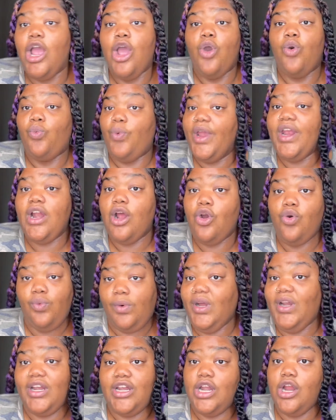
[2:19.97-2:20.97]
we don't
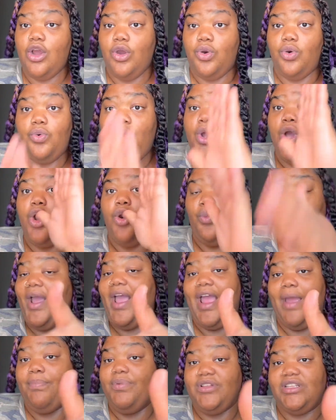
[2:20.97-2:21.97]
want to know what
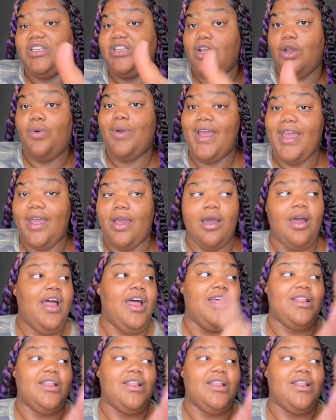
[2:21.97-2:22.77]
happened to your hair.